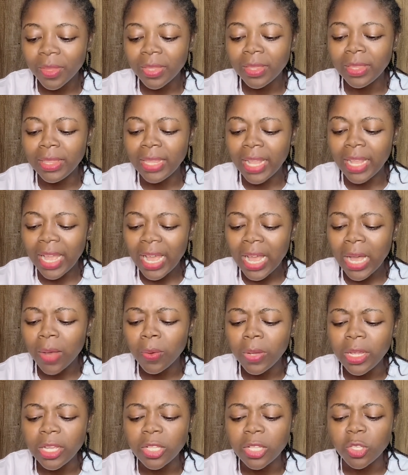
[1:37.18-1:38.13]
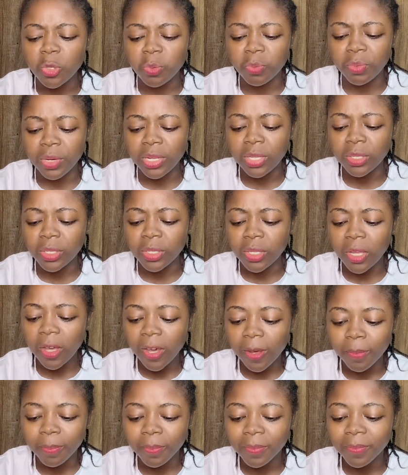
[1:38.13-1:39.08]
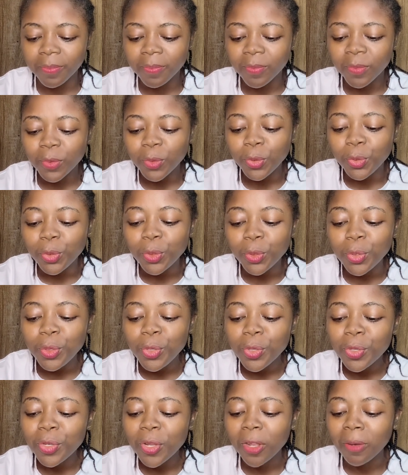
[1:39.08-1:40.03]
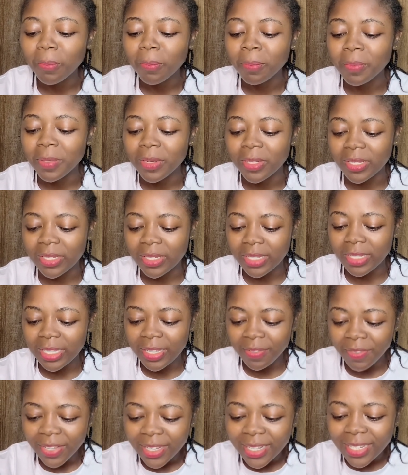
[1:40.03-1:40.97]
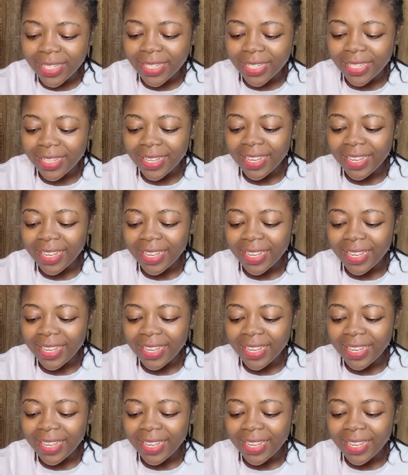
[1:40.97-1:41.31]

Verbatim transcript: Now it springs up. Do you not perceive it?